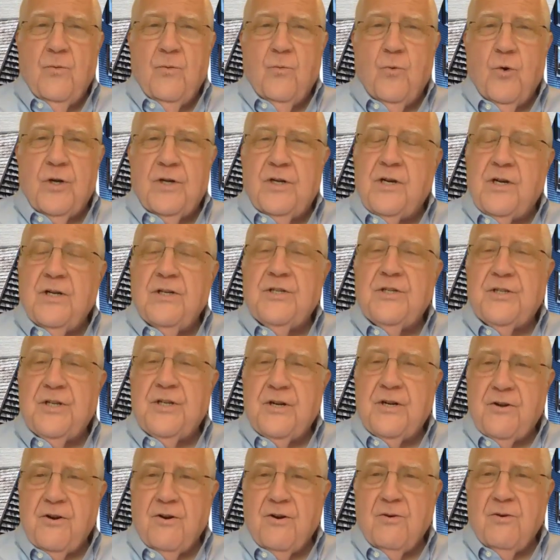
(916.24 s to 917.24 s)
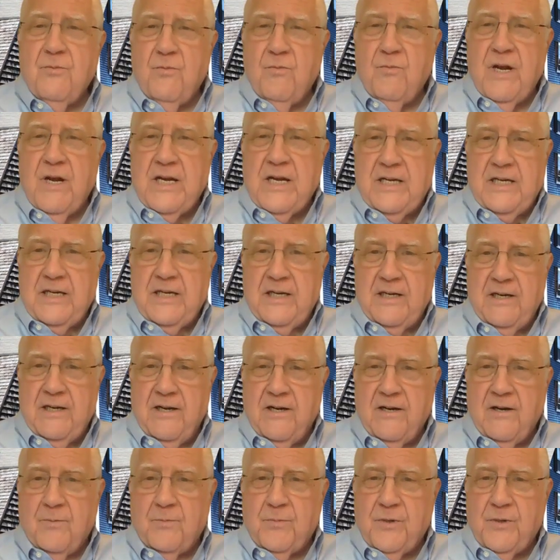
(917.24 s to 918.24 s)
would consider making
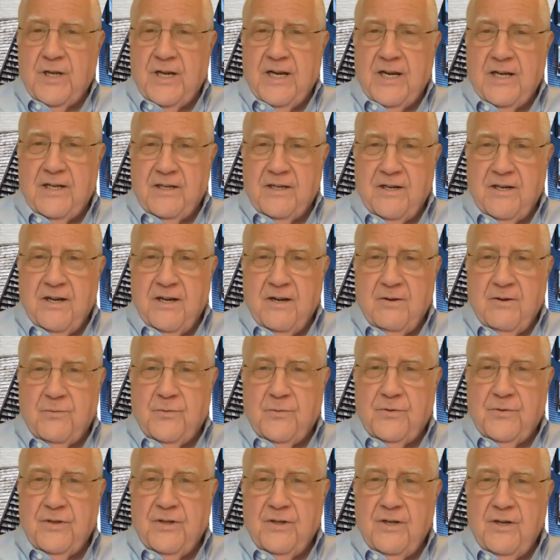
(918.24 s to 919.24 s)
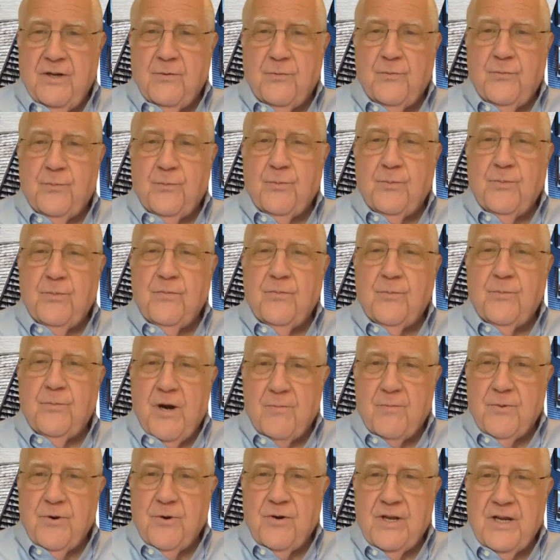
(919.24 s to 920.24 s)
a planned gift if
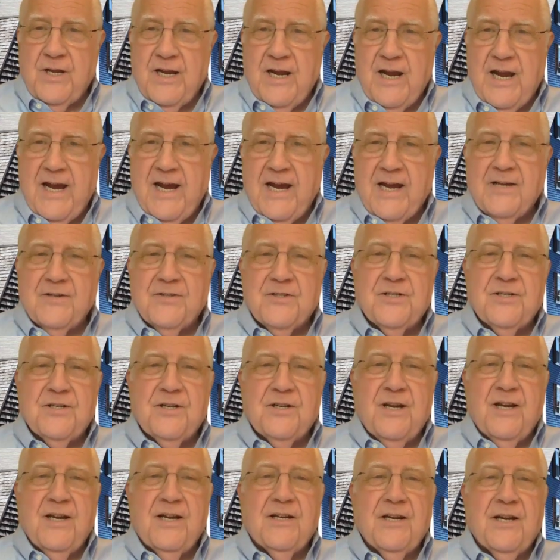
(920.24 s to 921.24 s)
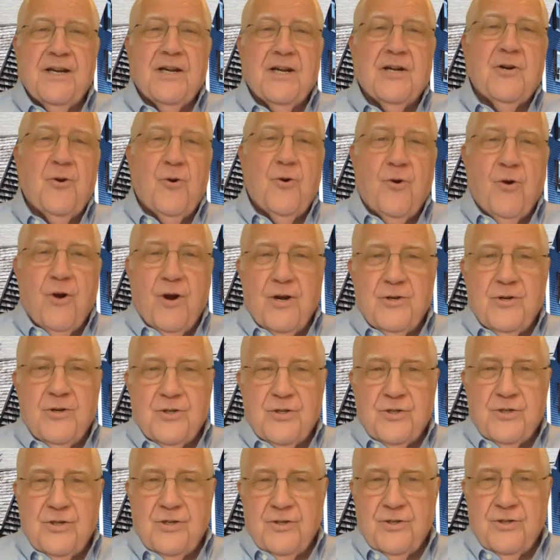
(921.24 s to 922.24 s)
properly asked and
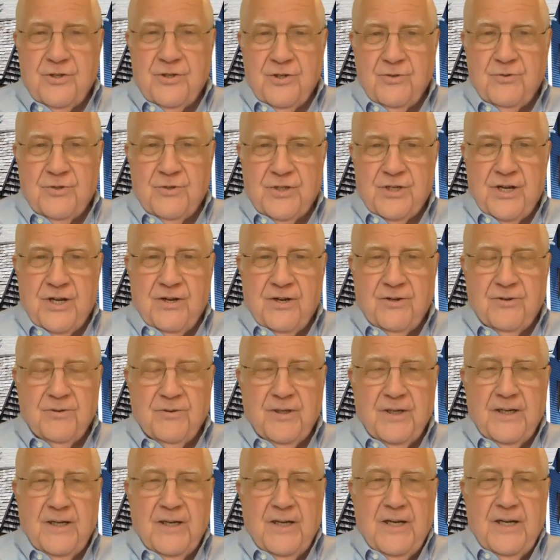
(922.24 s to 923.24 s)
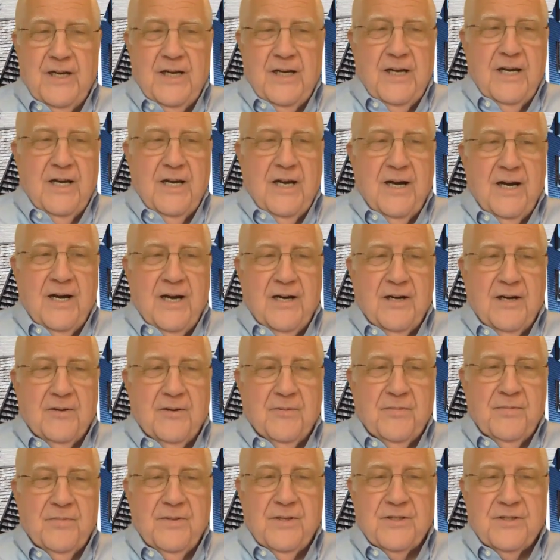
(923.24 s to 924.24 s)
encouraged to do so. Uh,
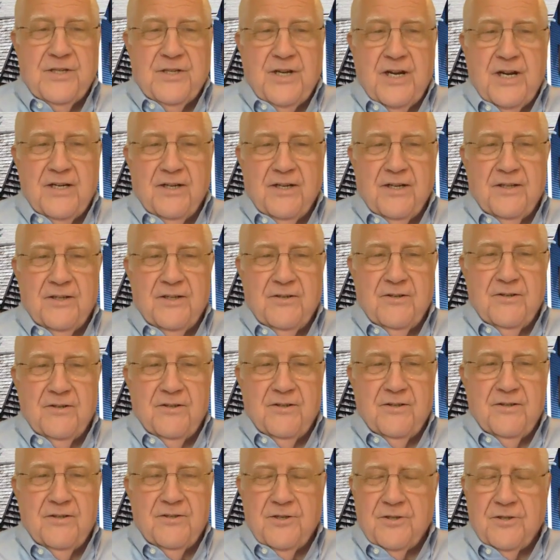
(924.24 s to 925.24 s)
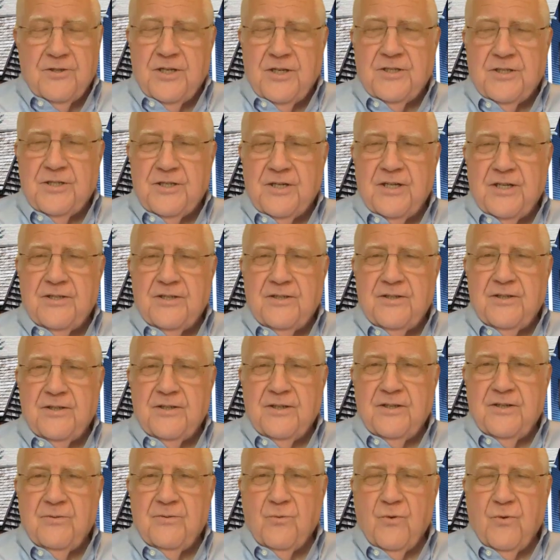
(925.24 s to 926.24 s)
the second statistic
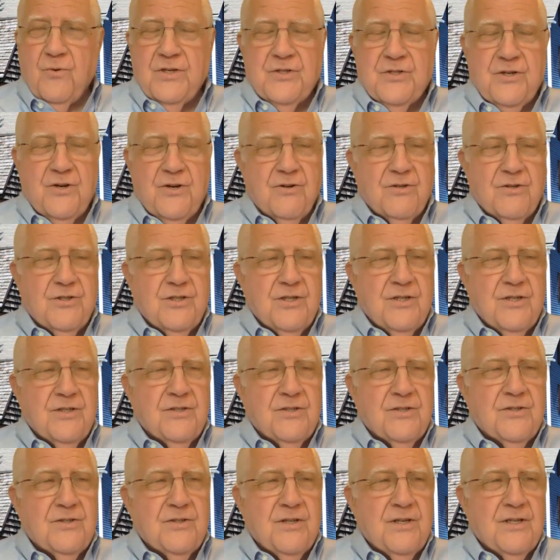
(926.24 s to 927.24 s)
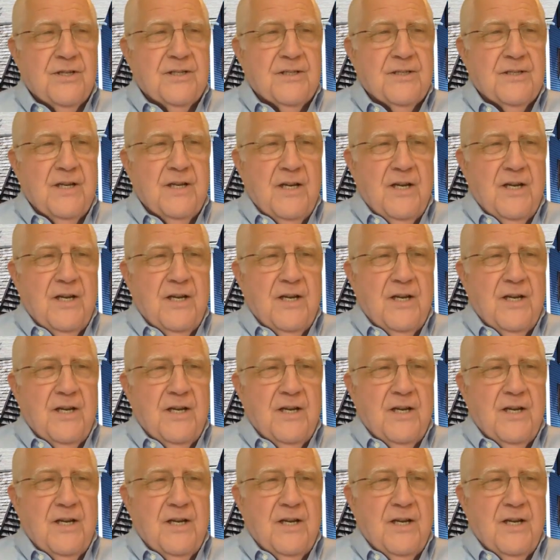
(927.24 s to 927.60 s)
in research is that